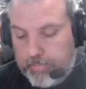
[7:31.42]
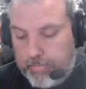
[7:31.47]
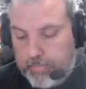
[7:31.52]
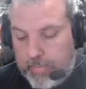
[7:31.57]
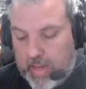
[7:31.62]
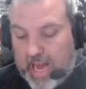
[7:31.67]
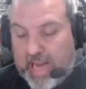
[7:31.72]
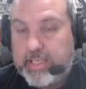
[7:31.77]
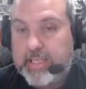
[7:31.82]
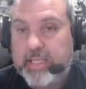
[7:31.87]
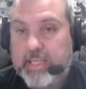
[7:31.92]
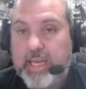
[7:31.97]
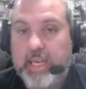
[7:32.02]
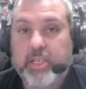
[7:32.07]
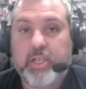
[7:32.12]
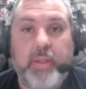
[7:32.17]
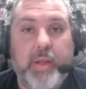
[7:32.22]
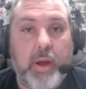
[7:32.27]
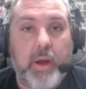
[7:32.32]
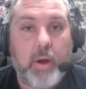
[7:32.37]
as
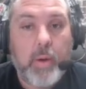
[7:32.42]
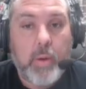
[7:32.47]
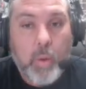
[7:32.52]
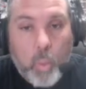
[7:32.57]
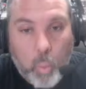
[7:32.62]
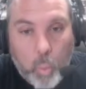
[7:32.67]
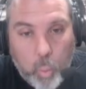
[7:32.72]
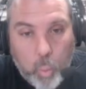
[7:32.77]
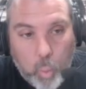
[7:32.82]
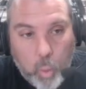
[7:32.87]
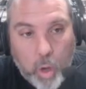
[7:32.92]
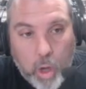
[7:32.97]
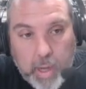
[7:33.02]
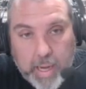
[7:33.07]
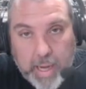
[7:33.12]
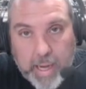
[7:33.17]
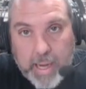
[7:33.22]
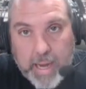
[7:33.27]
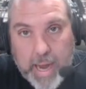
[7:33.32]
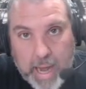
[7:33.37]
such, they're
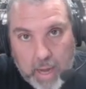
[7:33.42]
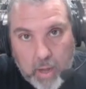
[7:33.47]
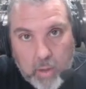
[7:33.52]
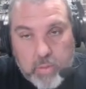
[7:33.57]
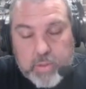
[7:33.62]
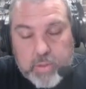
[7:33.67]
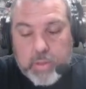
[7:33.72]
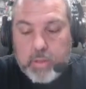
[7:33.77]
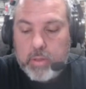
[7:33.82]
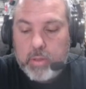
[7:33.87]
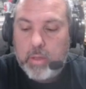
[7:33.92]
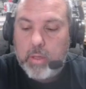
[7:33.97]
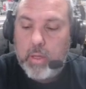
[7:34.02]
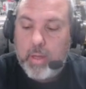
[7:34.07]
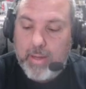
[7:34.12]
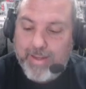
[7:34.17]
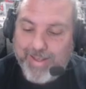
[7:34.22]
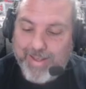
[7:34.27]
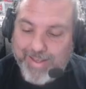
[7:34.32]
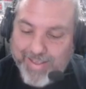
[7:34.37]
working out.
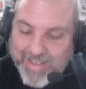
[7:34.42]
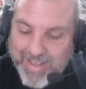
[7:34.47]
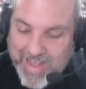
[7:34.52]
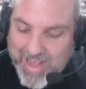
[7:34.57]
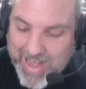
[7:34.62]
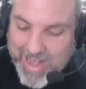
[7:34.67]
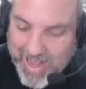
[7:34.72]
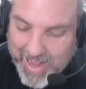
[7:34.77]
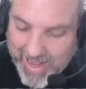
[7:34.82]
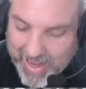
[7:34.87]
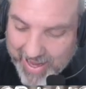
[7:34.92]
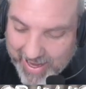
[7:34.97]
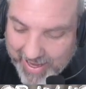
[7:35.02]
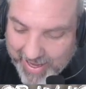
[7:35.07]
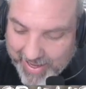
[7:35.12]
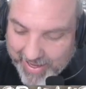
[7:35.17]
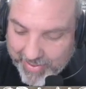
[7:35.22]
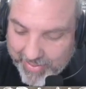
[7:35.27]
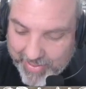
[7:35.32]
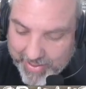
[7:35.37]

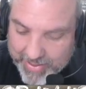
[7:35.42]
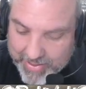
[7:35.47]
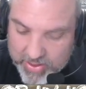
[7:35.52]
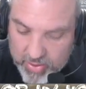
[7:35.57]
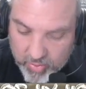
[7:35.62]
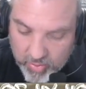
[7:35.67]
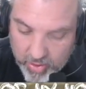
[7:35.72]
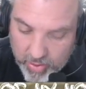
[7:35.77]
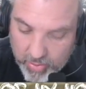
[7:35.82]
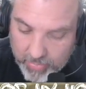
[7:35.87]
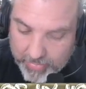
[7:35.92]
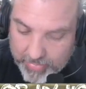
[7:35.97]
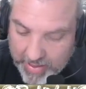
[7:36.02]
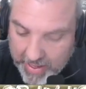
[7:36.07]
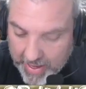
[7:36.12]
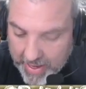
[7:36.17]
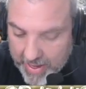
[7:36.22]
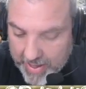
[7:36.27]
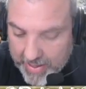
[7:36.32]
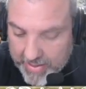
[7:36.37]
In this room,
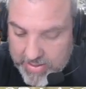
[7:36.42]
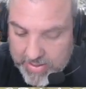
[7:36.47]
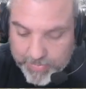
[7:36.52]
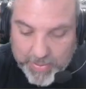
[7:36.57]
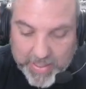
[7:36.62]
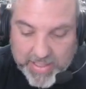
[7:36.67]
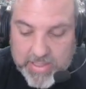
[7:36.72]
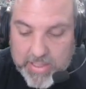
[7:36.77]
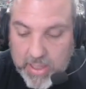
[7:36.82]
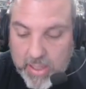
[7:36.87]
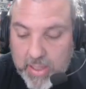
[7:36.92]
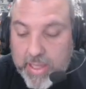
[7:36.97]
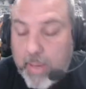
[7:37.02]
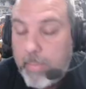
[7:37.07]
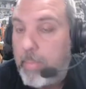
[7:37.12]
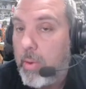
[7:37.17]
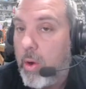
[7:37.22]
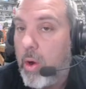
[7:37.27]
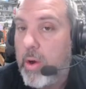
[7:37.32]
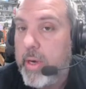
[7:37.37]
it's basically a
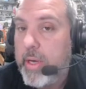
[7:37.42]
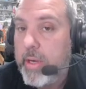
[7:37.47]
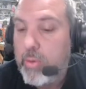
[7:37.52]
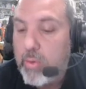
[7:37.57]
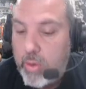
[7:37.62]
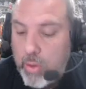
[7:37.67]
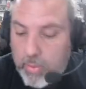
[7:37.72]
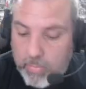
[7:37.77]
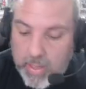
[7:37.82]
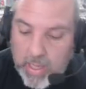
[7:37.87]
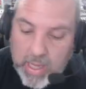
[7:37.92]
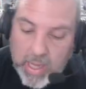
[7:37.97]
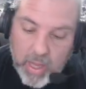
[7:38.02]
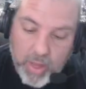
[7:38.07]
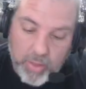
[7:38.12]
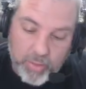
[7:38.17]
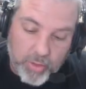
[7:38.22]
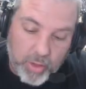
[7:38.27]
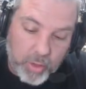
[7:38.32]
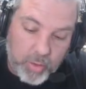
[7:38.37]
party room.
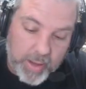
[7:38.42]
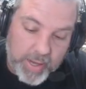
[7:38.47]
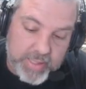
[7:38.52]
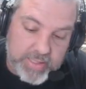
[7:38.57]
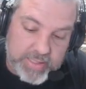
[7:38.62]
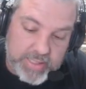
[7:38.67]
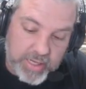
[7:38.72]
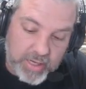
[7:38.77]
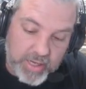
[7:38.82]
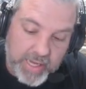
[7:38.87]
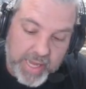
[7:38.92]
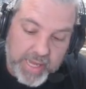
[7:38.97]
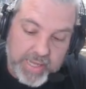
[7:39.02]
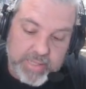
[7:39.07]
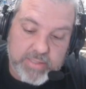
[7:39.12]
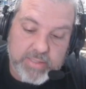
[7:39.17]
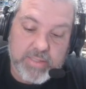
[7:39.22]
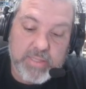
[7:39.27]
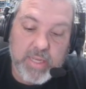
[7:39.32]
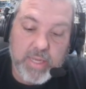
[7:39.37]
The grand
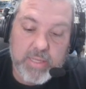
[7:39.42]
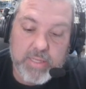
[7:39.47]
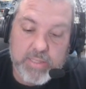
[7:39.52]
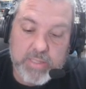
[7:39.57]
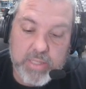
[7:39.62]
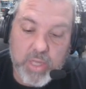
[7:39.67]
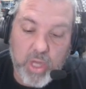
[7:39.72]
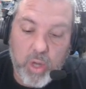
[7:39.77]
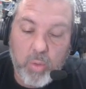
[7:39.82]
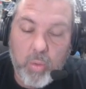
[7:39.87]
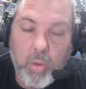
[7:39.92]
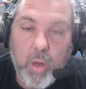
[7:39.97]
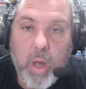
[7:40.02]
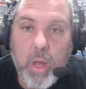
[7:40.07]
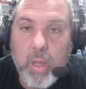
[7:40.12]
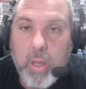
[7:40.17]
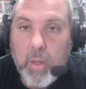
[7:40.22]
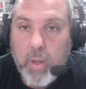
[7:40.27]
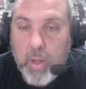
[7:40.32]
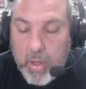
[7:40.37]
staircase does go
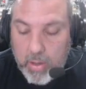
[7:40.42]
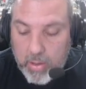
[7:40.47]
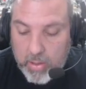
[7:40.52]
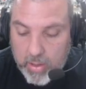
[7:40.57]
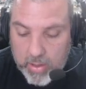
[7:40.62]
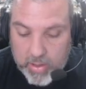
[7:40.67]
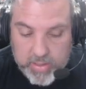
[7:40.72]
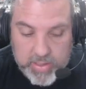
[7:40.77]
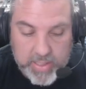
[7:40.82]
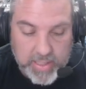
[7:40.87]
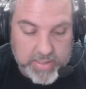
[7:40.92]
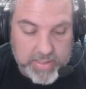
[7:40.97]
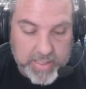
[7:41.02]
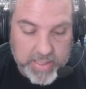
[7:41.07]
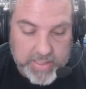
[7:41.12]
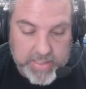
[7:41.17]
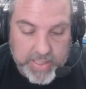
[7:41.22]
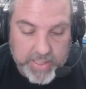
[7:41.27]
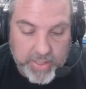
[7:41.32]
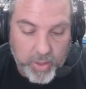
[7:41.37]
does
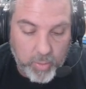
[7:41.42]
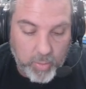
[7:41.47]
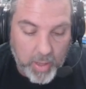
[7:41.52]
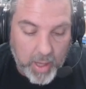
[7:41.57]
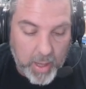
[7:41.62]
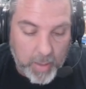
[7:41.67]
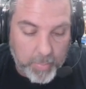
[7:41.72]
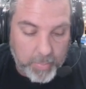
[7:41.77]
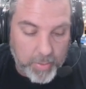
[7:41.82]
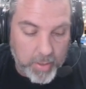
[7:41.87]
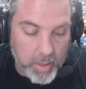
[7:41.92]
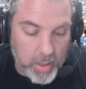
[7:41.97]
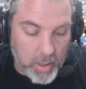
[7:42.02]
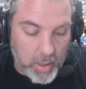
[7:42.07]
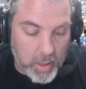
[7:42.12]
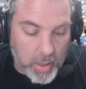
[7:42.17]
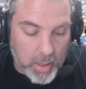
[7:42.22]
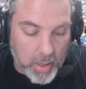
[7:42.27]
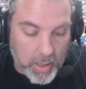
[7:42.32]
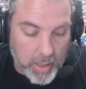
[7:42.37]
continue up.
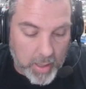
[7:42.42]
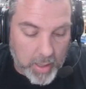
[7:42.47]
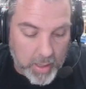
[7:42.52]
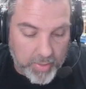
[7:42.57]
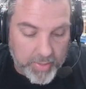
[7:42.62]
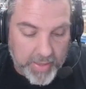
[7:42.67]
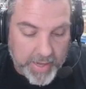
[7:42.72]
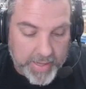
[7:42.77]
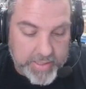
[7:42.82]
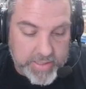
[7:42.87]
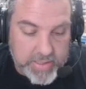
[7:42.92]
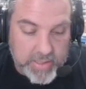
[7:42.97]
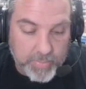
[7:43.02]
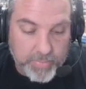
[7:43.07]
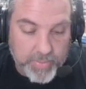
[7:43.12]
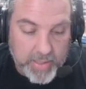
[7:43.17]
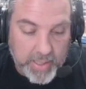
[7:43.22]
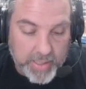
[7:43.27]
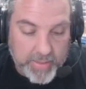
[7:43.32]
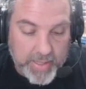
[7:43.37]
That is
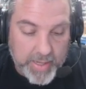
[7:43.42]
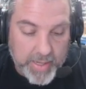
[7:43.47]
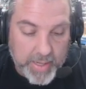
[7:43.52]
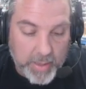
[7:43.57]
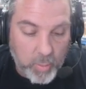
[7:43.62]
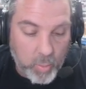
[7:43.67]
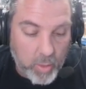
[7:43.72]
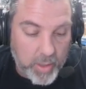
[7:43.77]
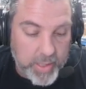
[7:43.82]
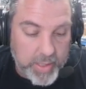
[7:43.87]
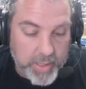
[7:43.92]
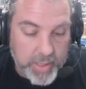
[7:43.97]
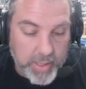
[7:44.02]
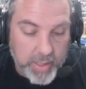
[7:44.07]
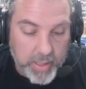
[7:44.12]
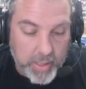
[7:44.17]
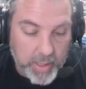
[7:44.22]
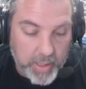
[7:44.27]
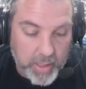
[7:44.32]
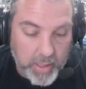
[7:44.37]
something that I wanted
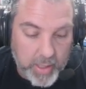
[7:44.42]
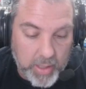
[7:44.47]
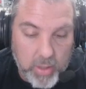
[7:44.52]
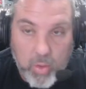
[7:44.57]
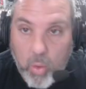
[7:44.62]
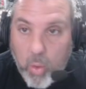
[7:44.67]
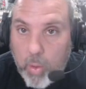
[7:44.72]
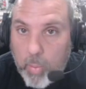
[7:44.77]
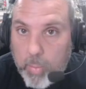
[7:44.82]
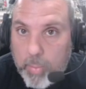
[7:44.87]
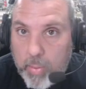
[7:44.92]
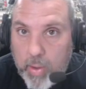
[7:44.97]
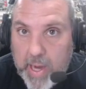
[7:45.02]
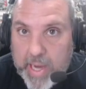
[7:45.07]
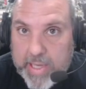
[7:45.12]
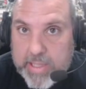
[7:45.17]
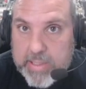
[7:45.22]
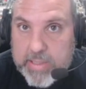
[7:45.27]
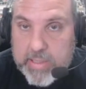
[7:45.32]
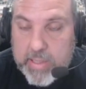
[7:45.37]
to
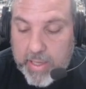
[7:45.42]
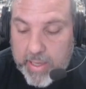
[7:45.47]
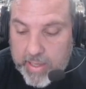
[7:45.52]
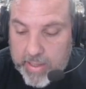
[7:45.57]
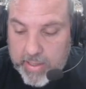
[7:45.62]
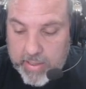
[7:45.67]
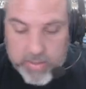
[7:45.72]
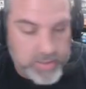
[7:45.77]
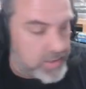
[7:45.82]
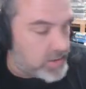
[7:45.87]
incorporate and